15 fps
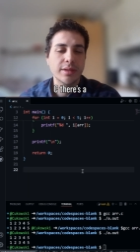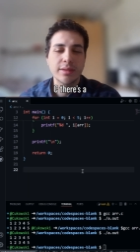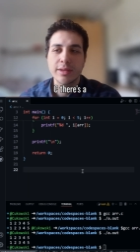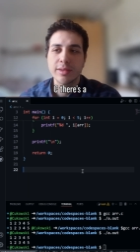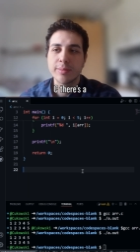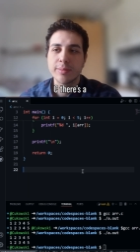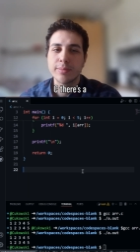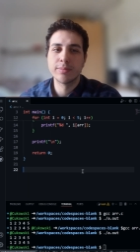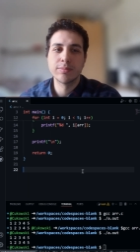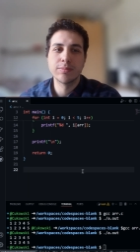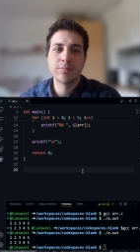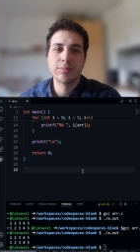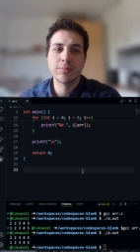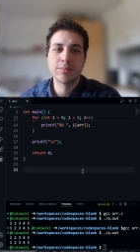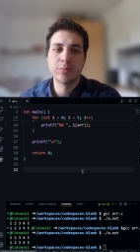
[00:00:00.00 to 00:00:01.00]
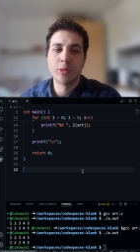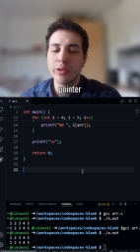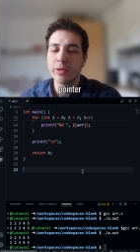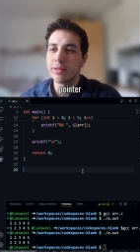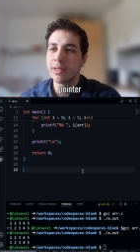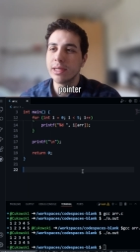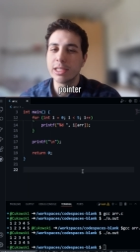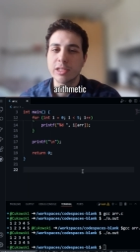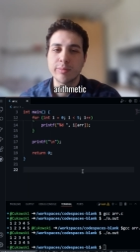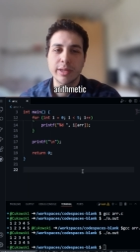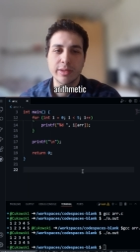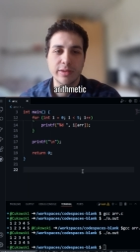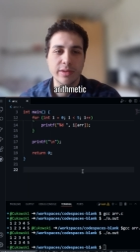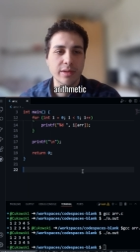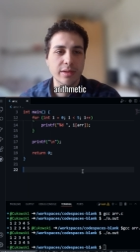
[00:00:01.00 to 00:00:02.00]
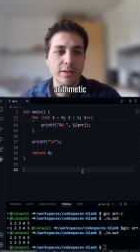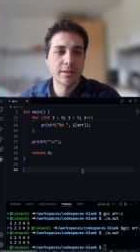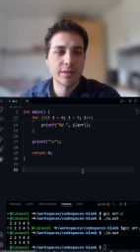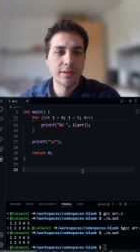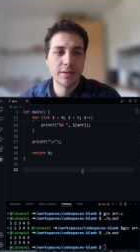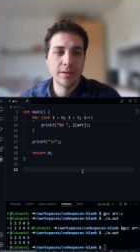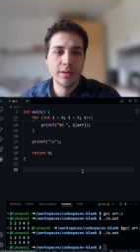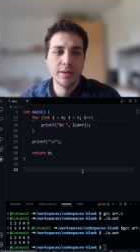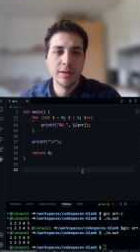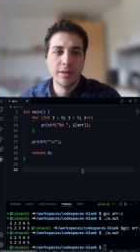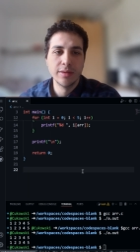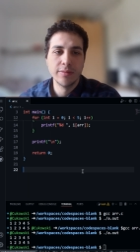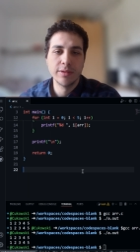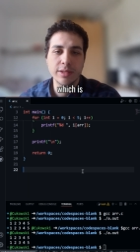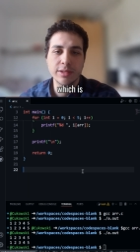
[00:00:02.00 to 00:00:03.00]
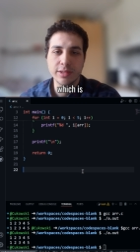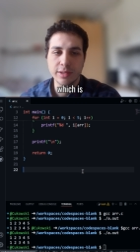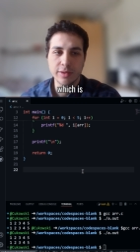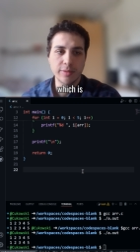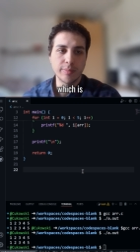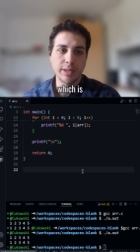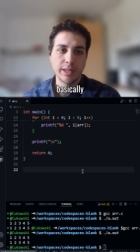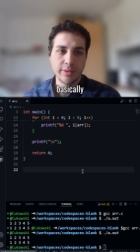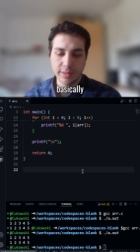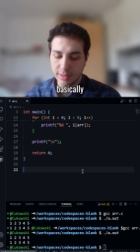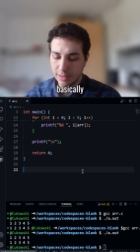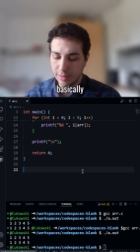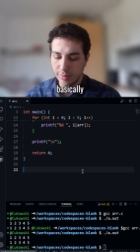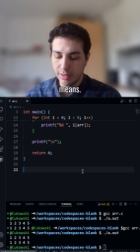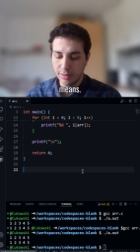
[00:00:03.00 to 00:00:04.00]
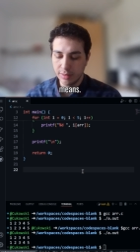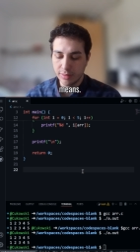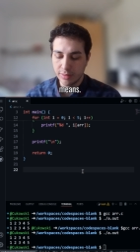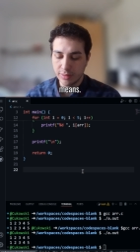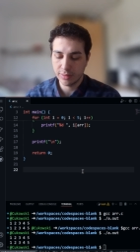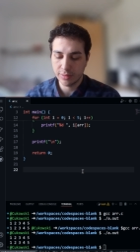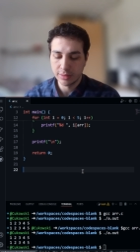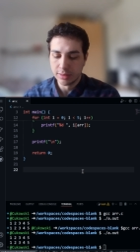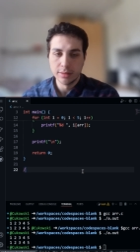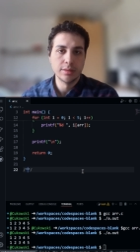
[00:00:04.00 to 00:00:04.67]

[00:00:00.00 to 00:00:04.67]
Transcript: there's a pointer arithmetic which is basically means